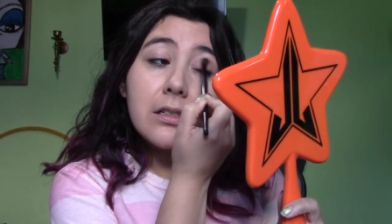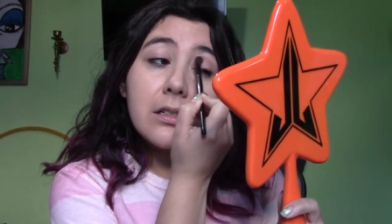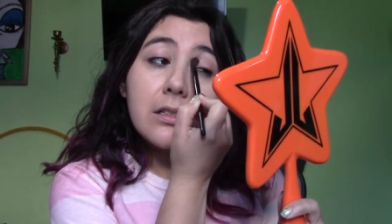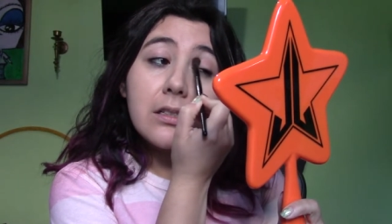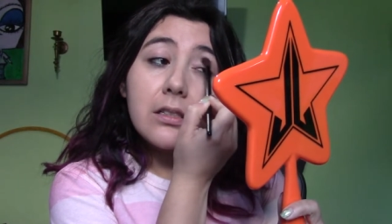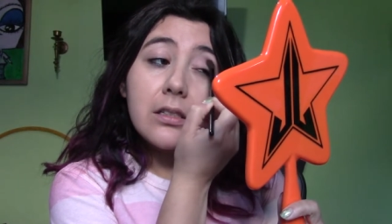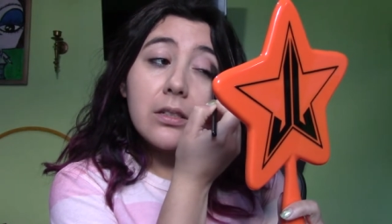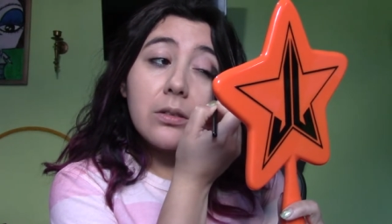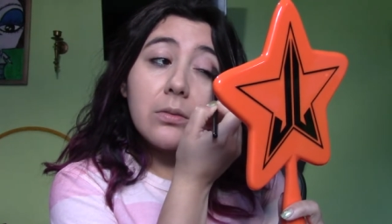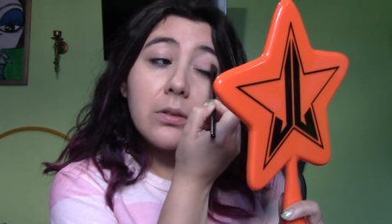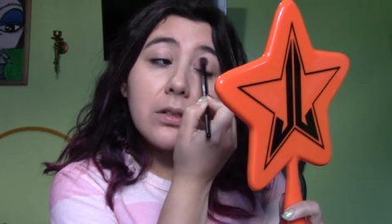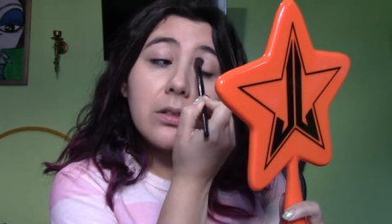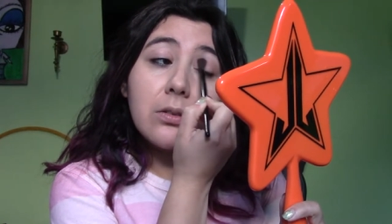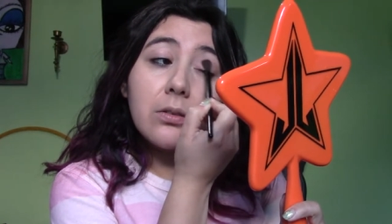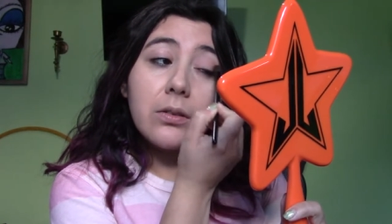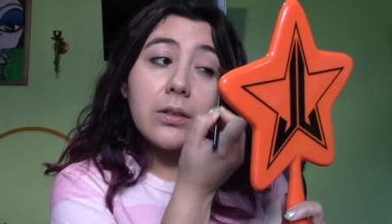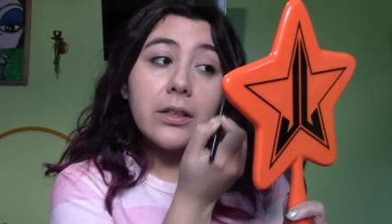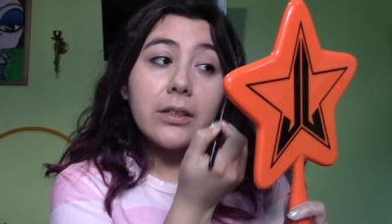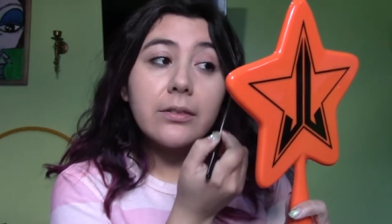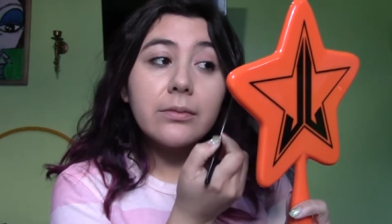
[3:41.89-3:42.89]
So
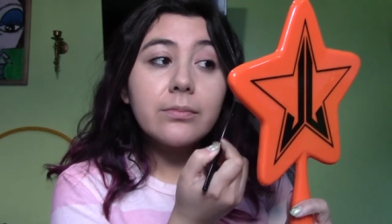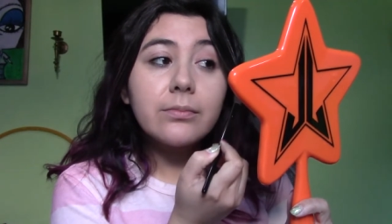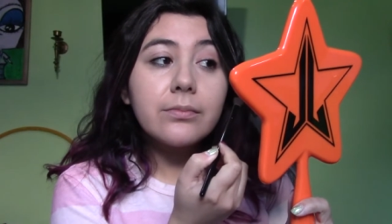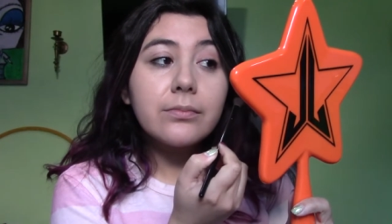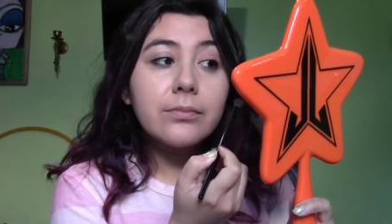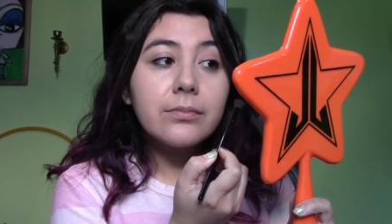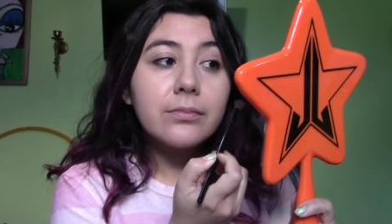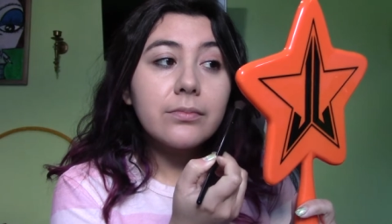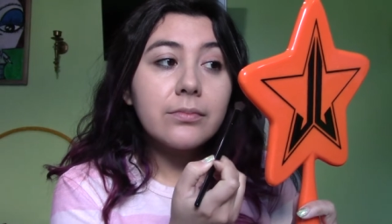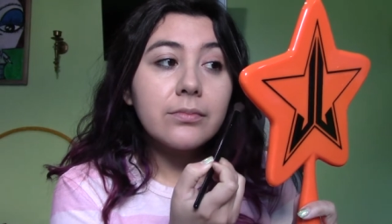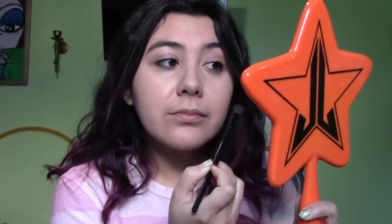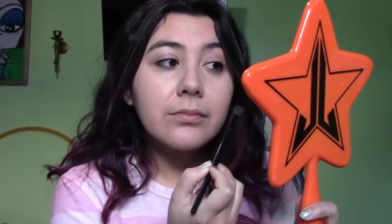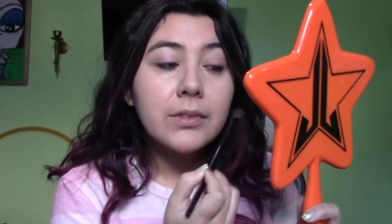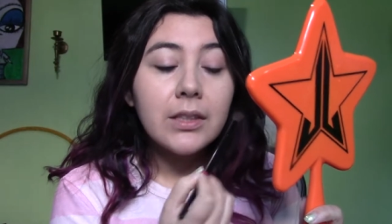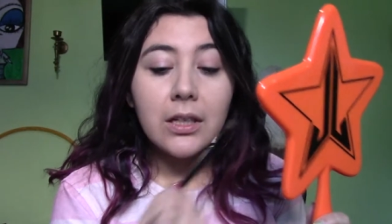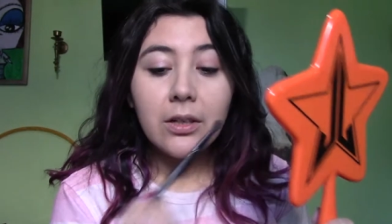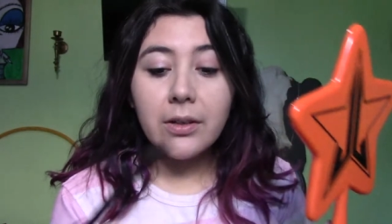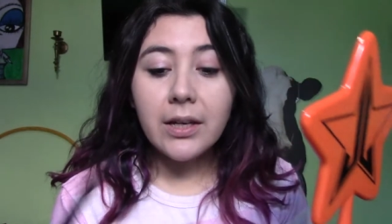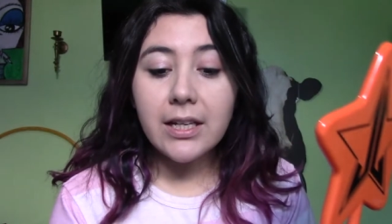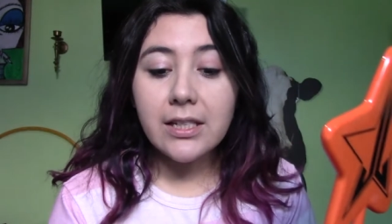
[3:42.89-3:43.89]
annoying.
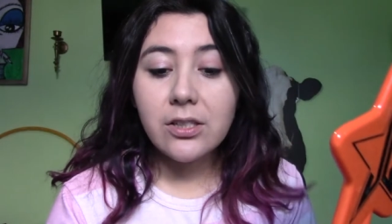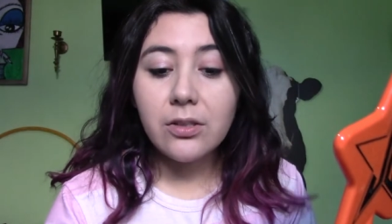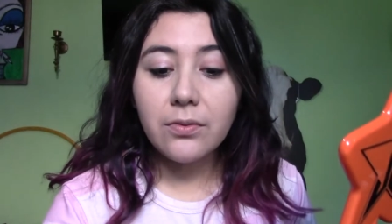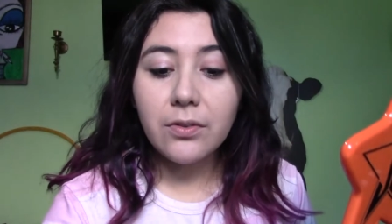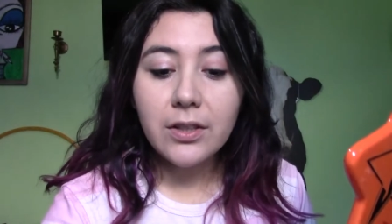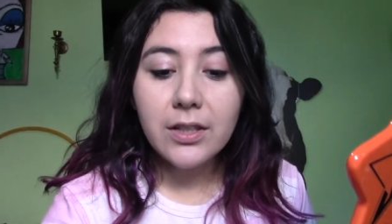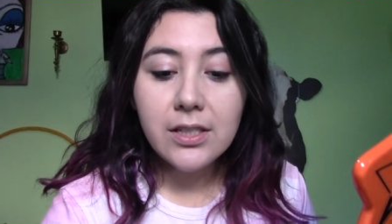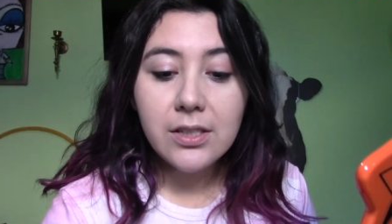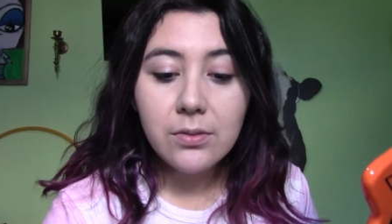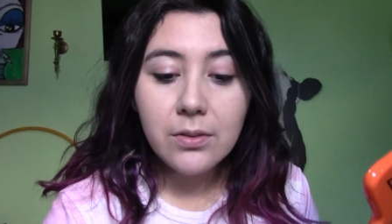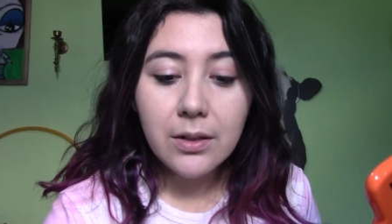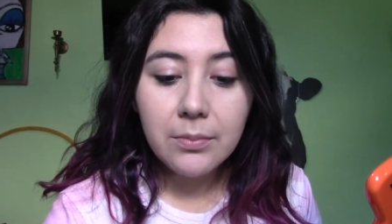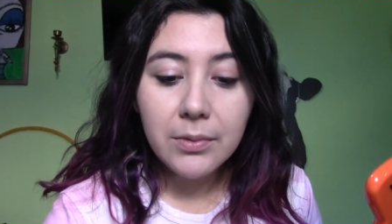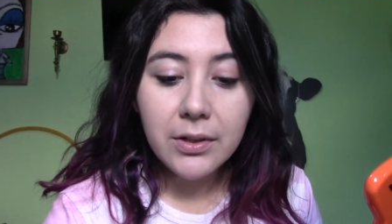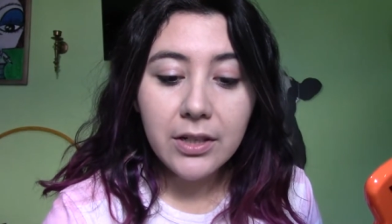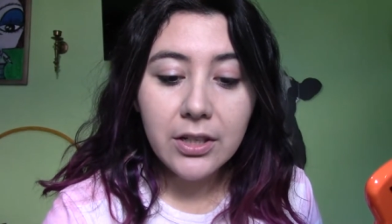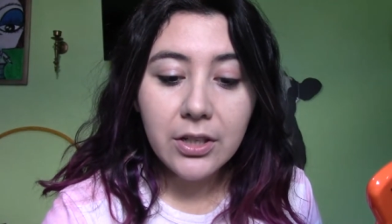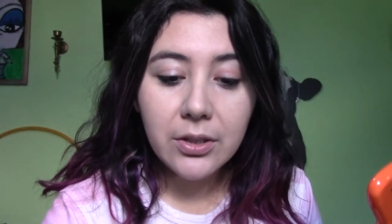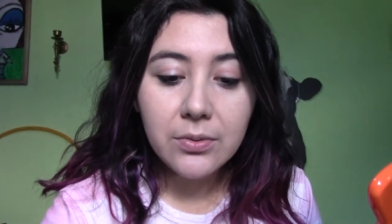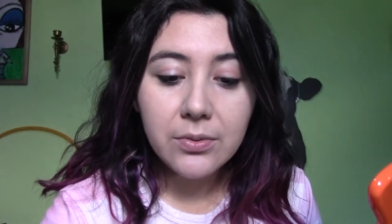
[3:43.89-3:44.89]
Okay, so for this one, I'm
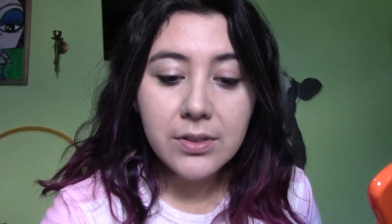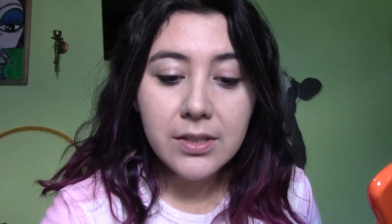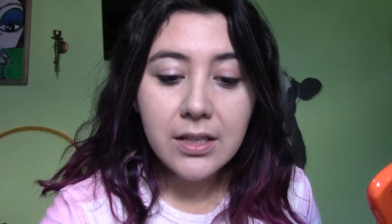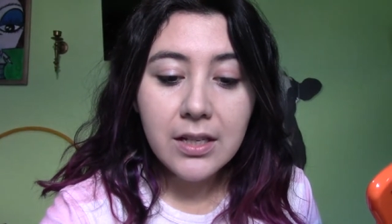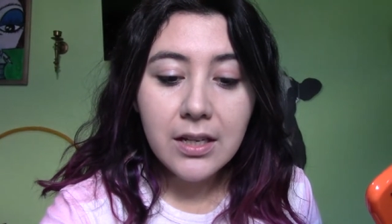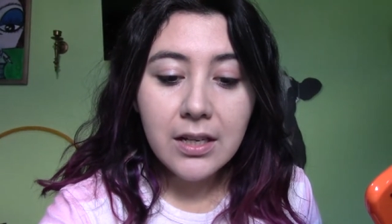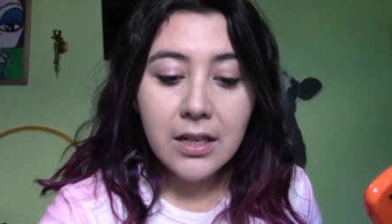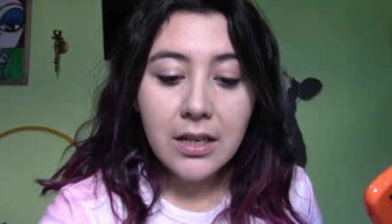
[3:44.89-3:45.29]
going to use